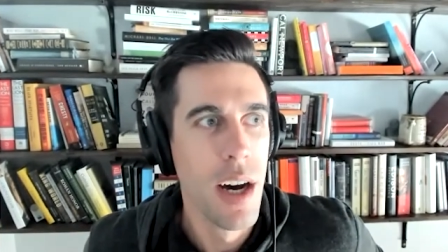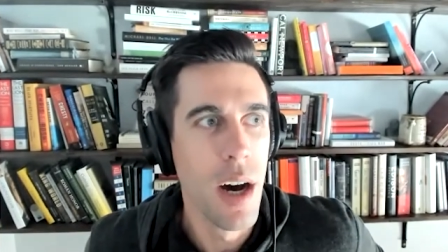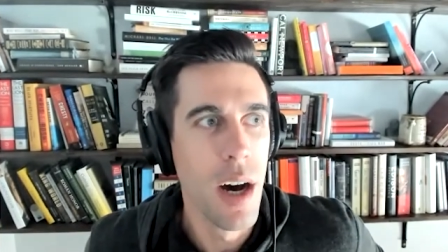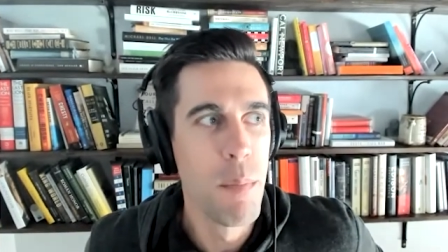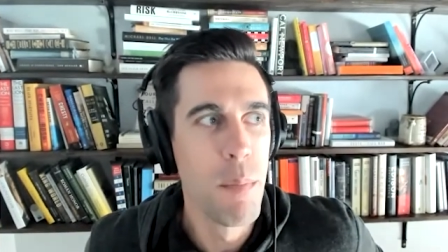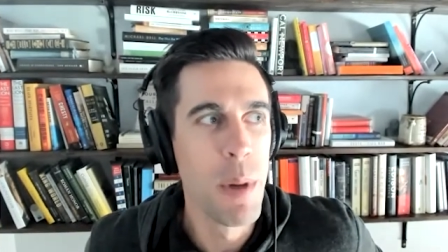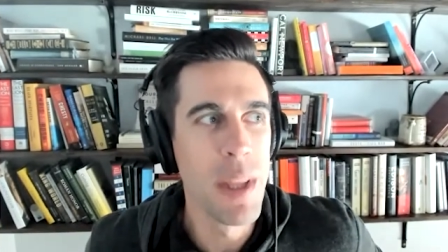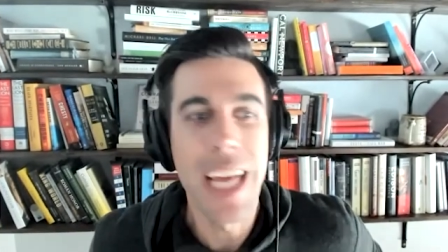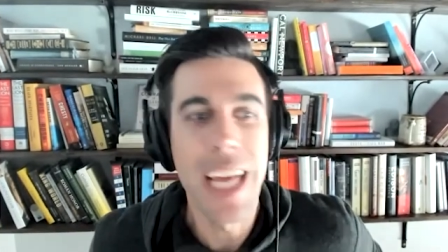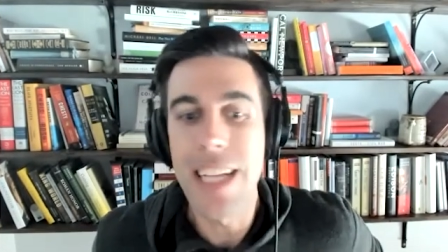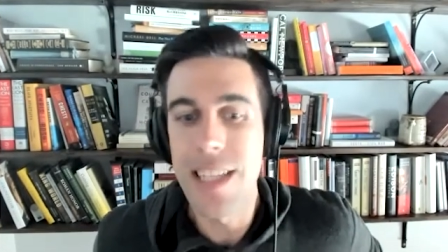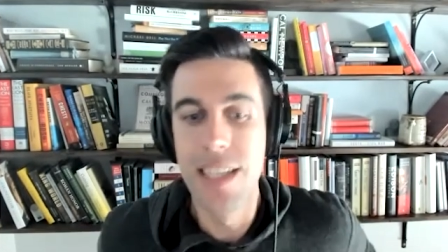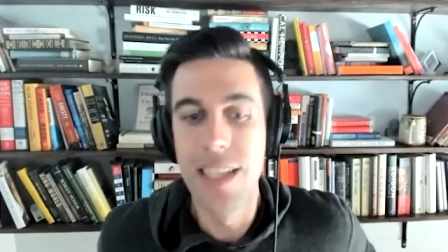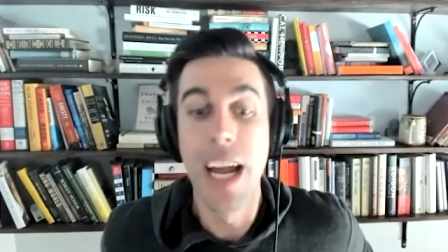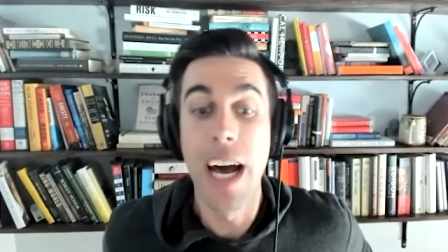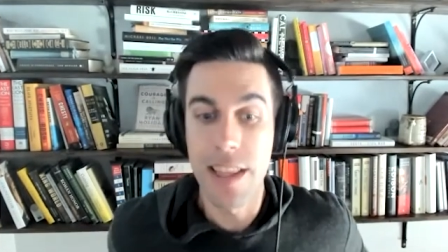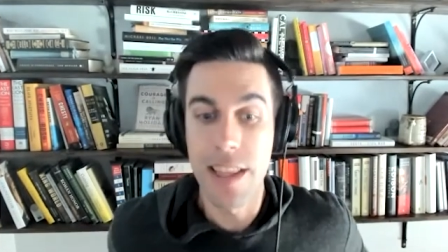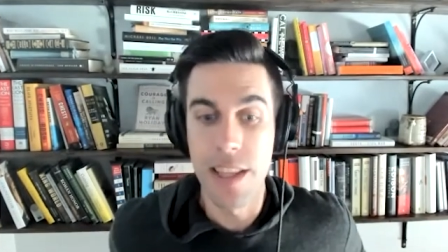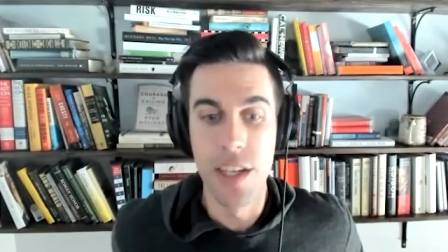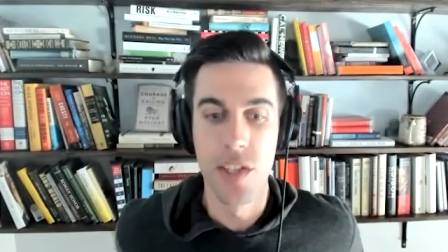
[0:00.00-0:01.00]
But that's
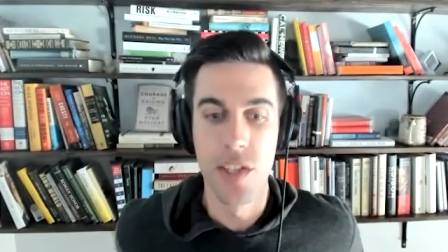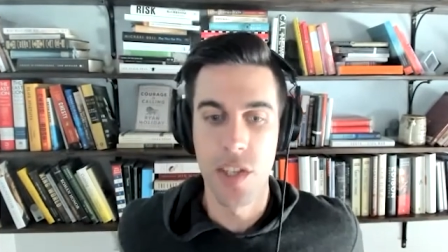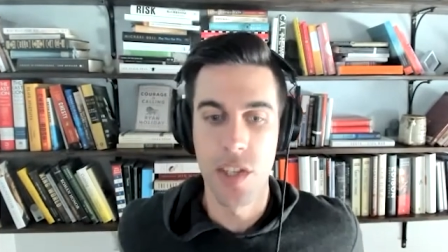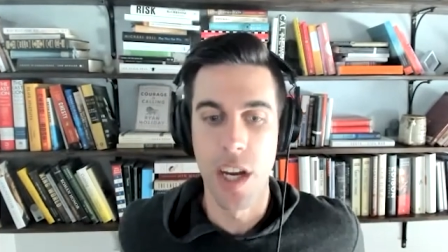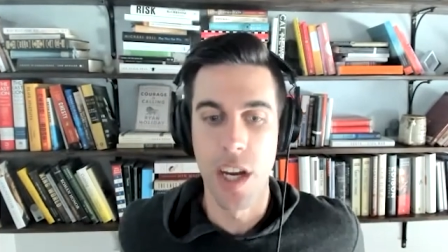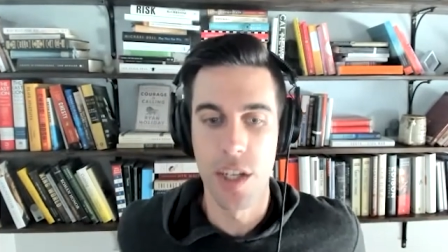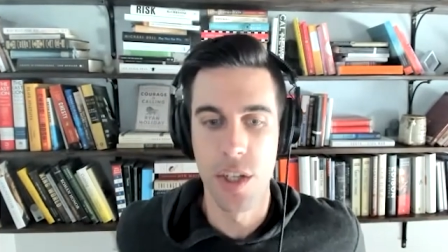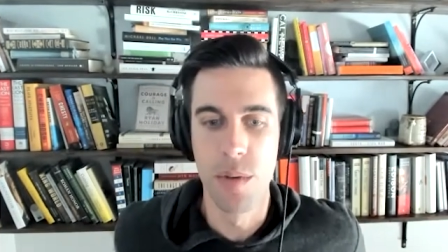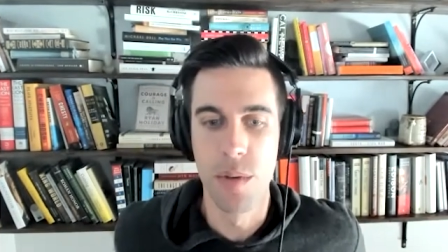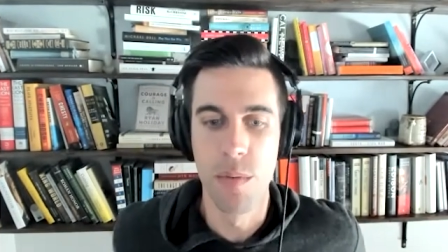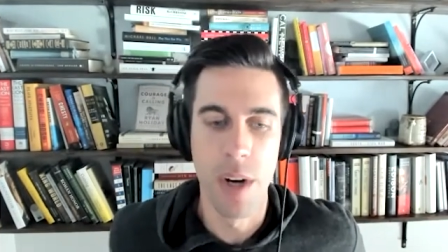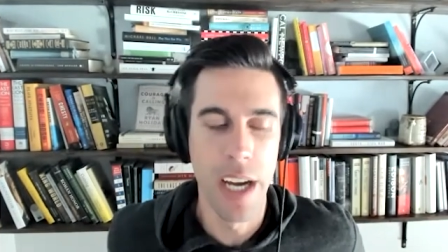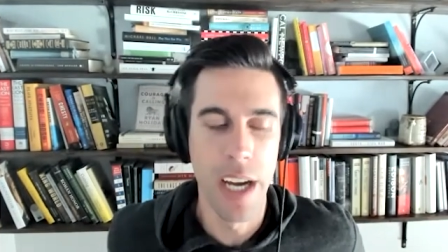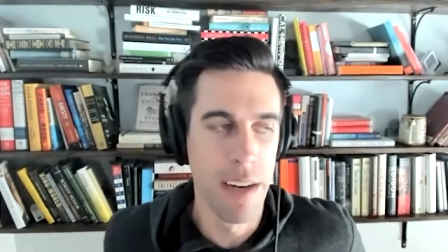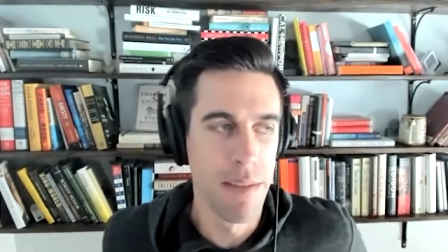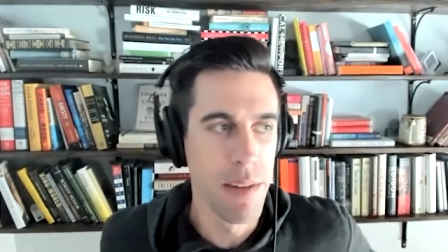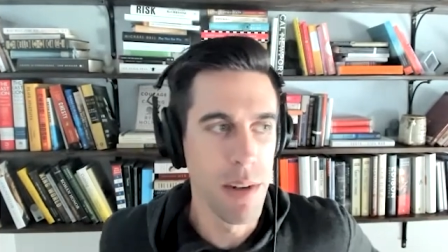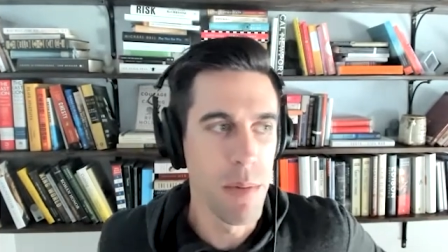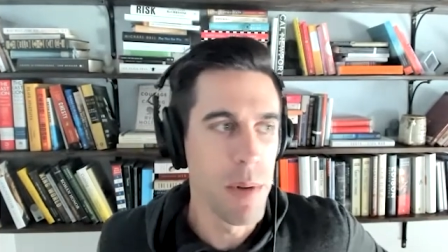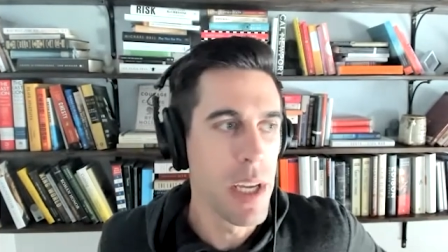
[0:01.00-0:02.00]
not the discussion we're having.